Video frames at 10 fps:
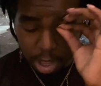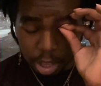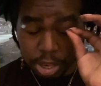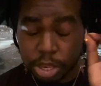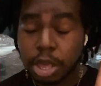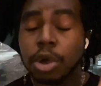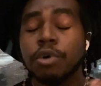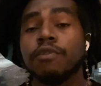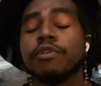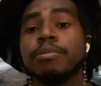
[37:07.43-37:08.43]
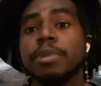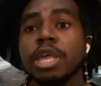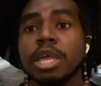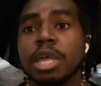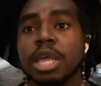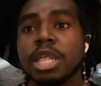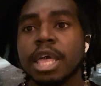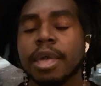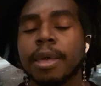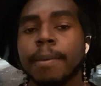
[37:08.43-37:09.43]
so for me,
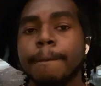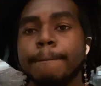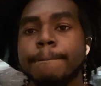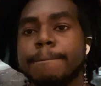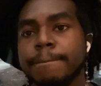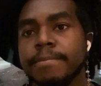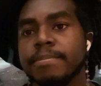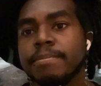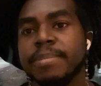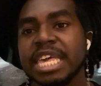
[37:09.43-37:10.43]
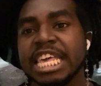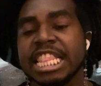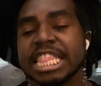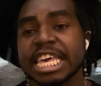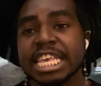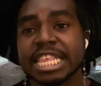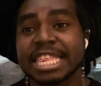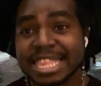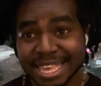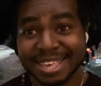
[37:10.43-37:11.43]
like being
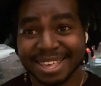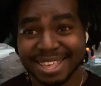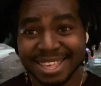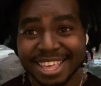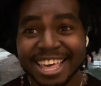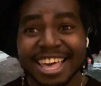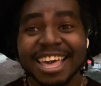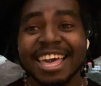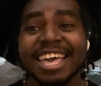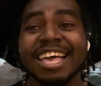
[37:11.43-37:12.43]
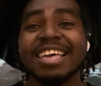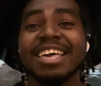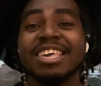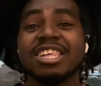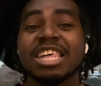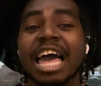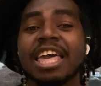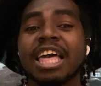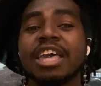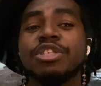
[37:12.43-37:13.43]
this, and
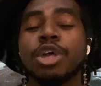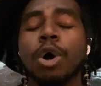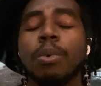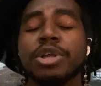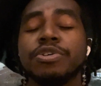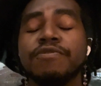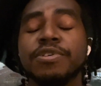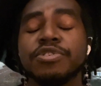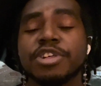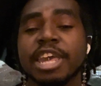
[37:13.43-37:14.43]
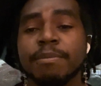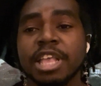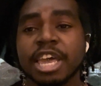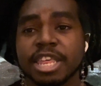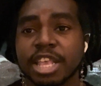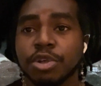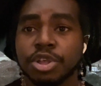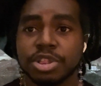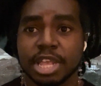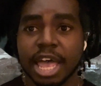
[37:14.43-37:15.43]
I don't want to feel shame in it, because I know
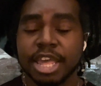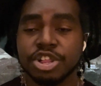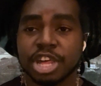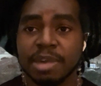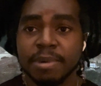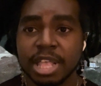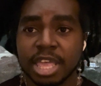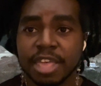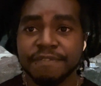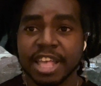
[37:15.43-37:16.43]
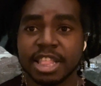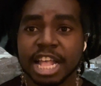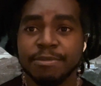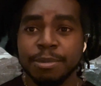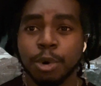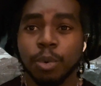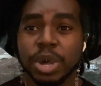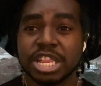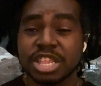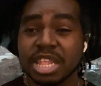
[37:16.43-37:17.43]
there's not shame in it. In fact, a lot of people
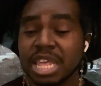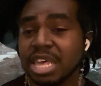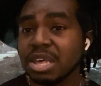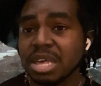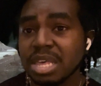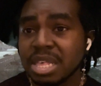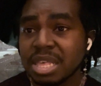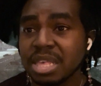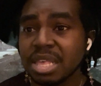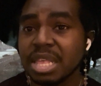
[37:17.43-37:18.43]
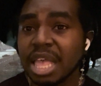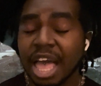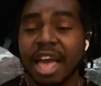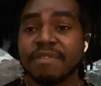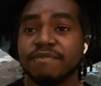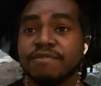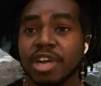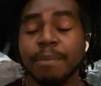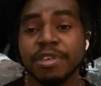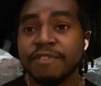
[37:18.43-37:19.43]
wish that they could. I've
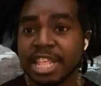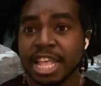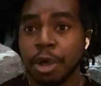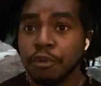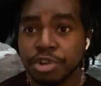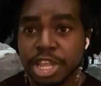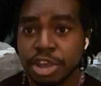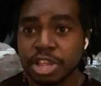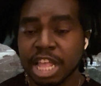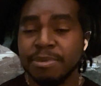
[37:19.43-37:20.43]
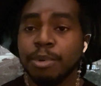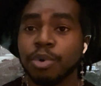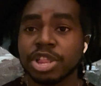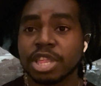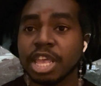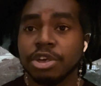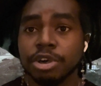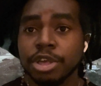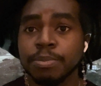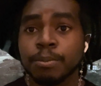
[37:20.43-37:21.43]
come to find out over the years, a lot of people wish that they
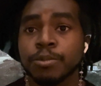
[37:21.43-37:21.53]
could.